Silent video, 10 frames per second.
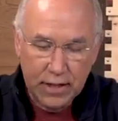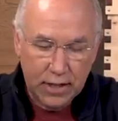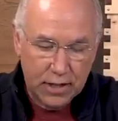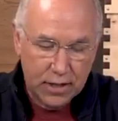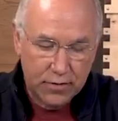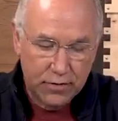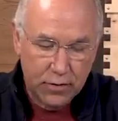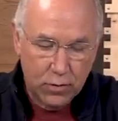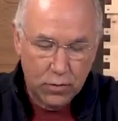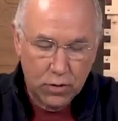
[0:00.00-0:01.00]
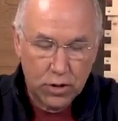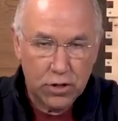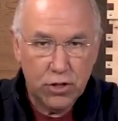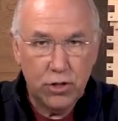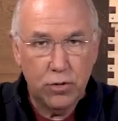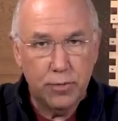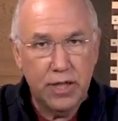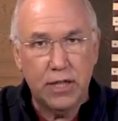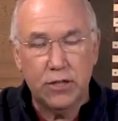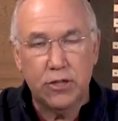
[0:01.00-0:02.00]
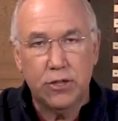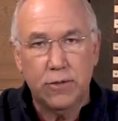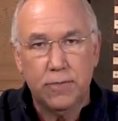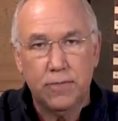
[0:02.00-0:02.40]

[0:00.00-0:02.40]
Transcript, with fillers: enough or too much?